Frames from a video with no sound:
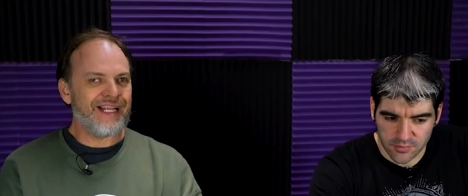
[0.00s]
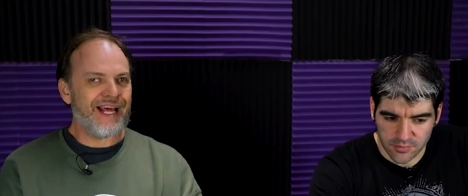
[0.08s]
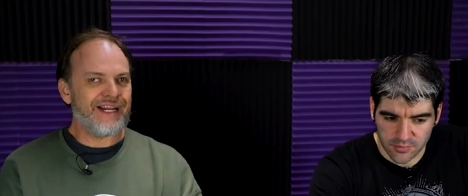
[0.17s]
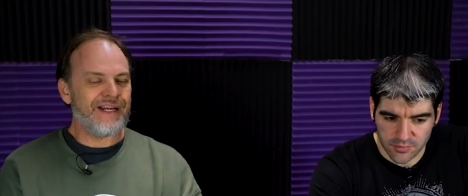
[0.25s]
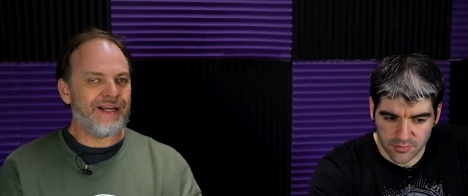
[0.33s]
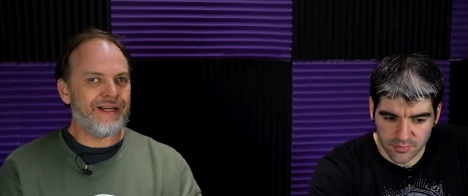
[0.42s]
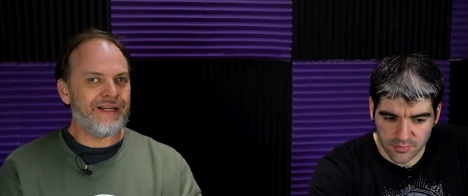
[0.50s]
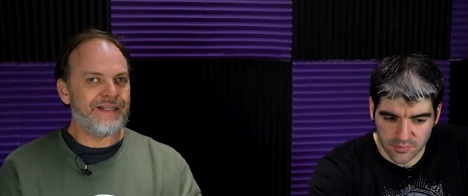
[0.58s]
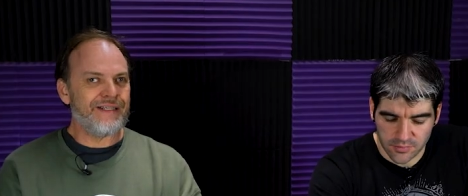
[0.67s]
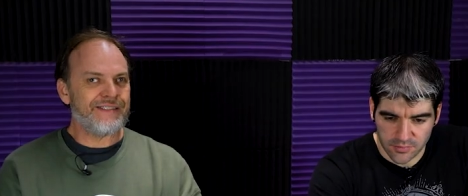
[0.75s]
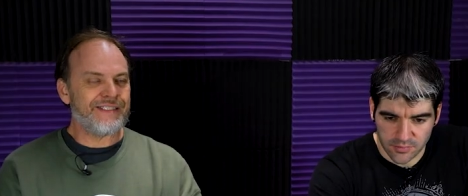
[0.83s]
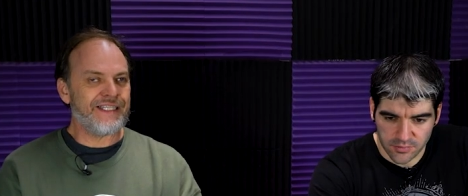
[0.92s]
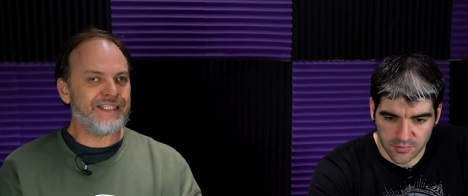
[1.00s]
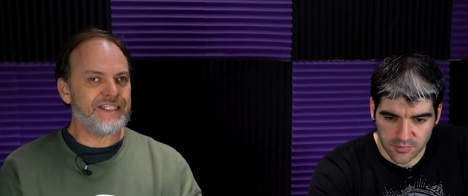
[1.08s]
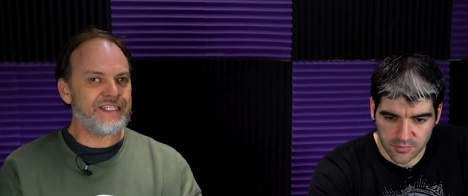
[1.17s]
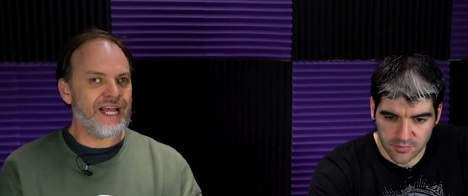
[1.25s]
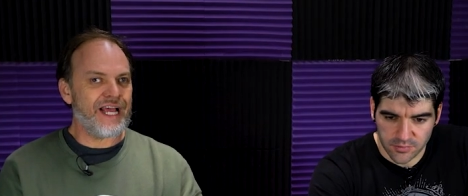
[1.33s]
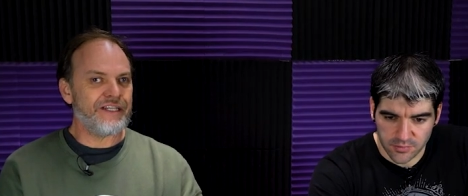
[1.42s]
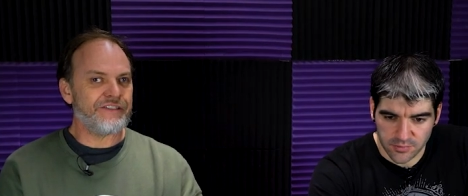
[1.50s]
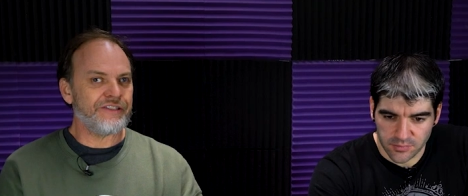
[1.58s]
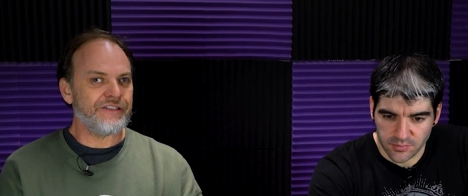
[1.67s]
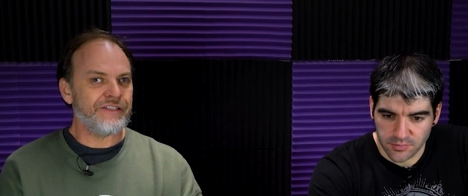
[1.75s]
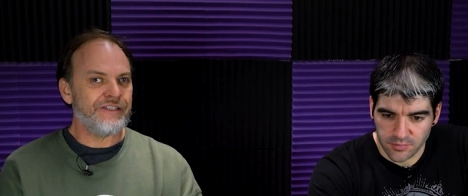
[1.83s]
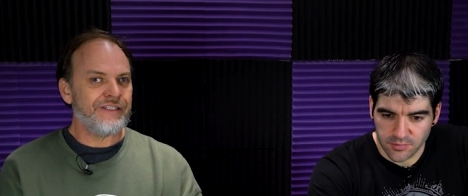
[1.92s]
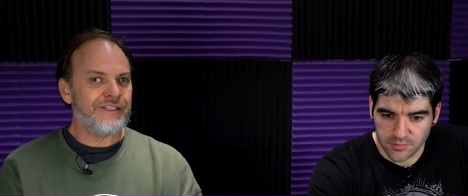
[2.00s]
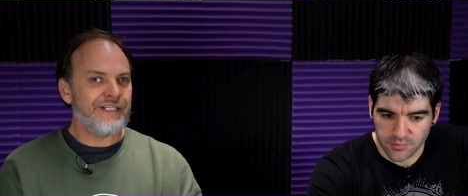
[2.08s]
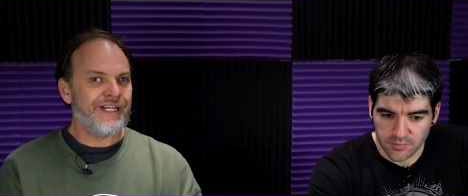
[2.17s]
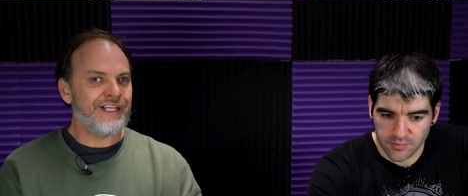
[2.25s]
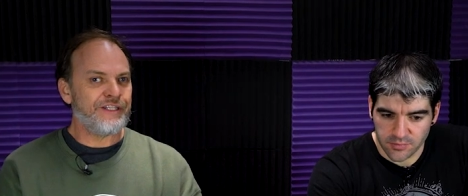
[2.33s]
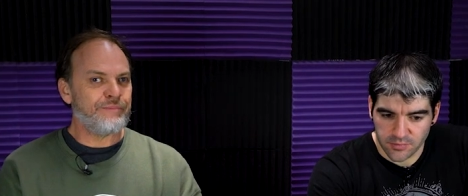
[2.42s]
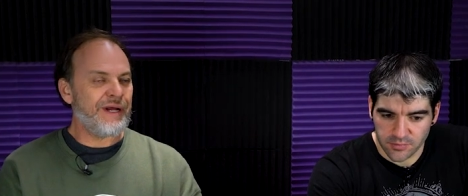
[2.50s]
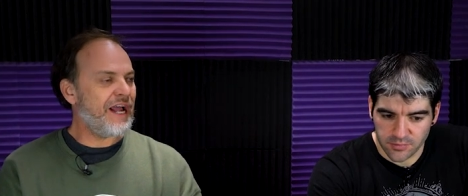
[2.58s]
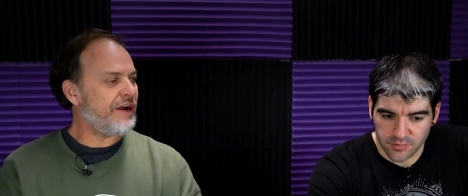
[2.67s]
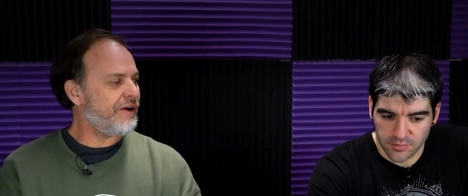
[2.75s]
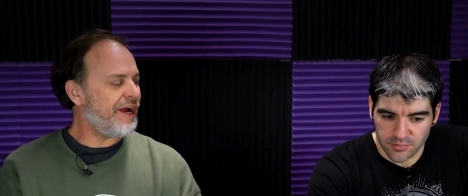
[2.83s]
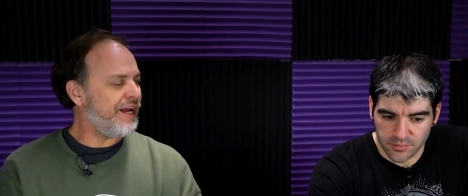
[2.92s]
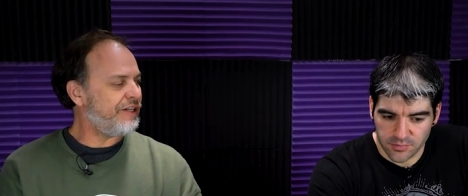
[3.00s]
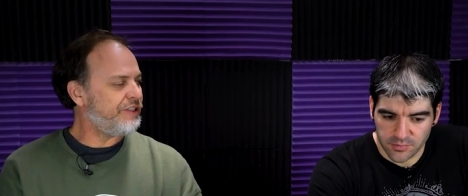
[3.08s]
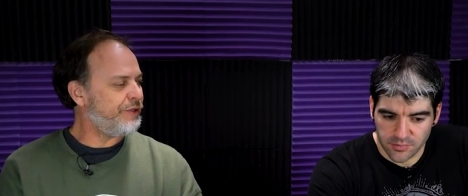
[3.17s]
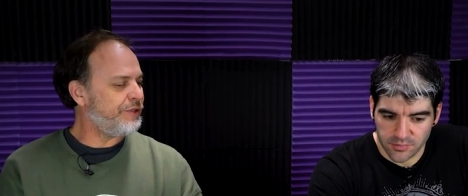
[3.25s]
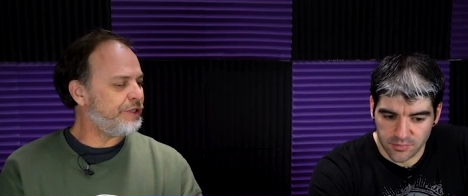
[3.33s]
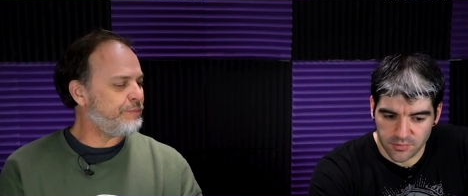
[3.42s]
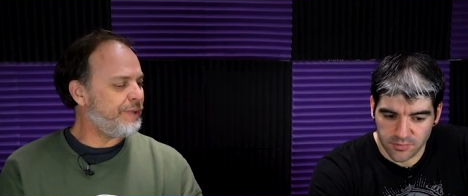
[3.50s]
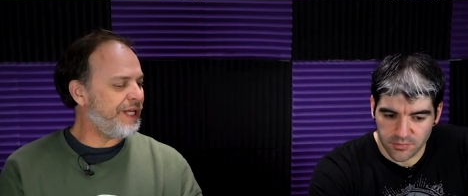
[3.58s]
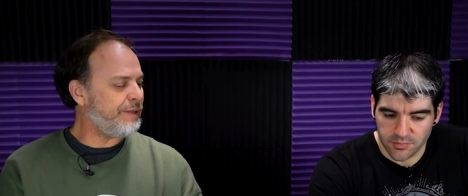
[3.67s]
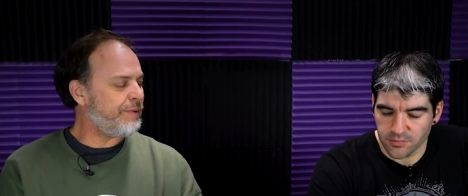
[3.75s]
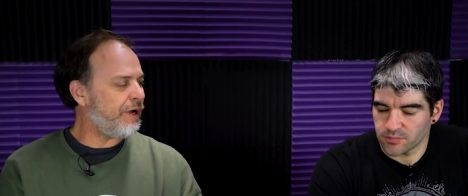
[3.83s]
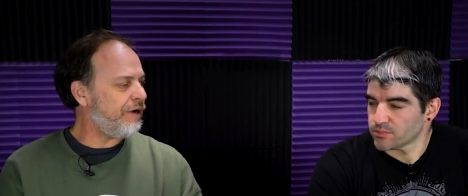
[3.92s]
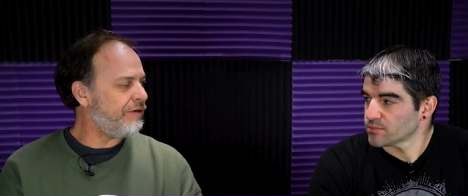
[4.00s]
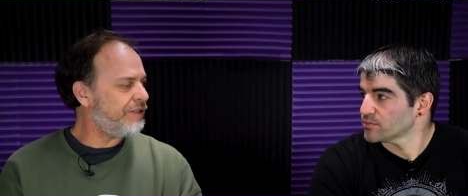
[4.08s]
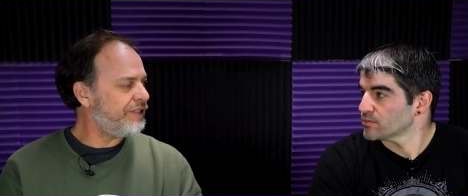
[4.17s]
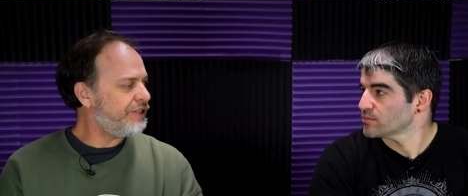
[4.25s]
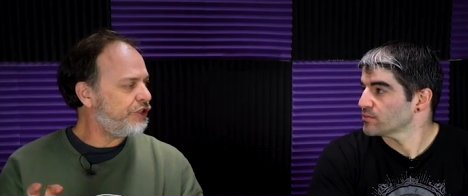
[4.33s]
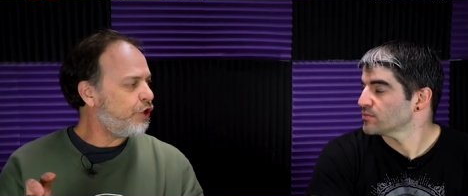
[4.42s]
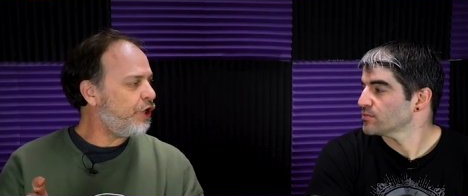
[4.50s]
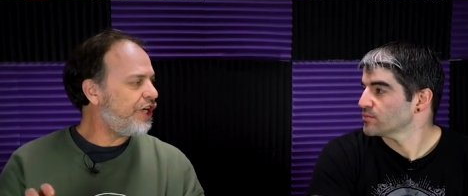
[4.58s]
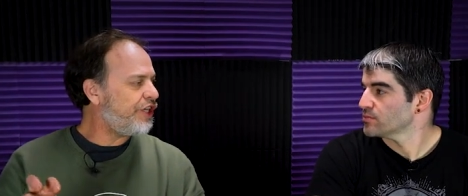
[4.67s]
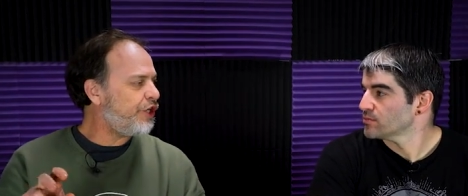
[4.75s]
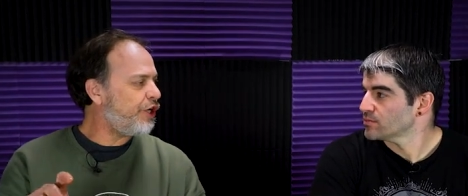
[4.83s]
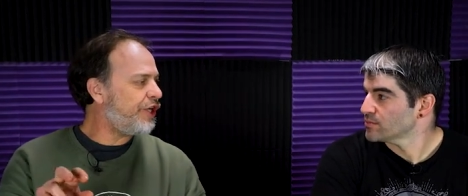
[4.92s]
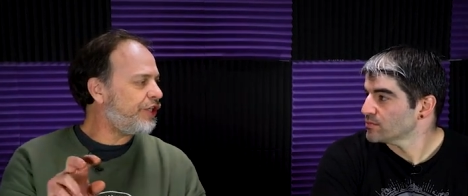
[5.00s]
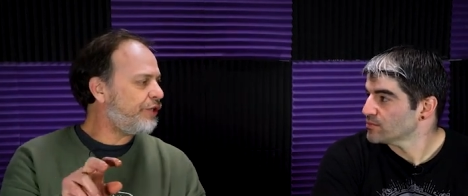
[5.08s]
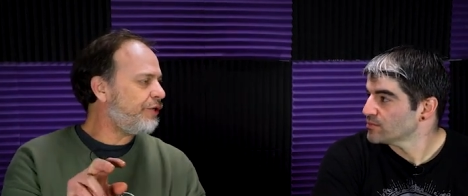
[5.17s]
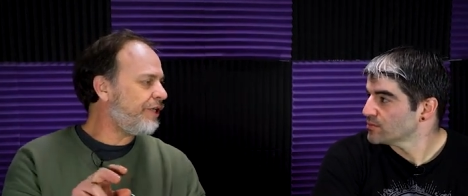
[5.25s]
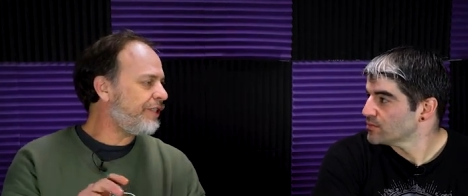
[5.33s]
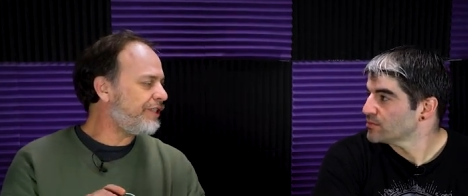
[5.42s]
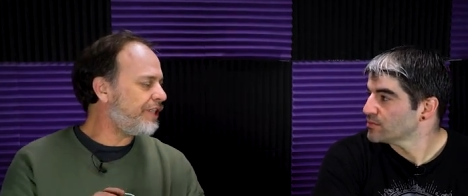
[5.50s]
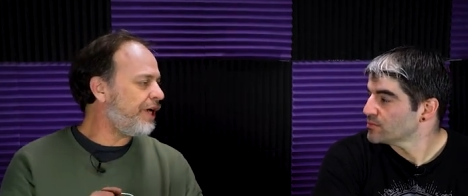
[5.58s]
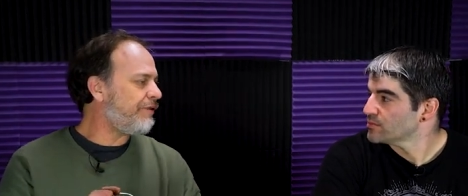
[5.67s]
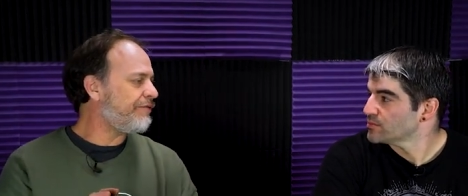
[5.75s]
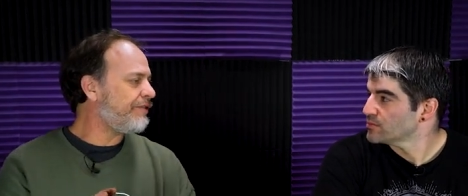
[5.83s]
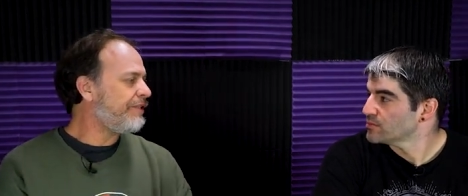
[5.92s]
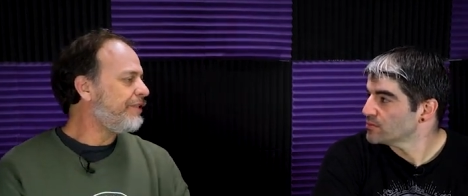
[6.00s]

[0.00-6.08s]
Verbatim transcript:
Speaker 1: that uh, synthesizer in the background doing the ping pong doodly doodly doodly stuff.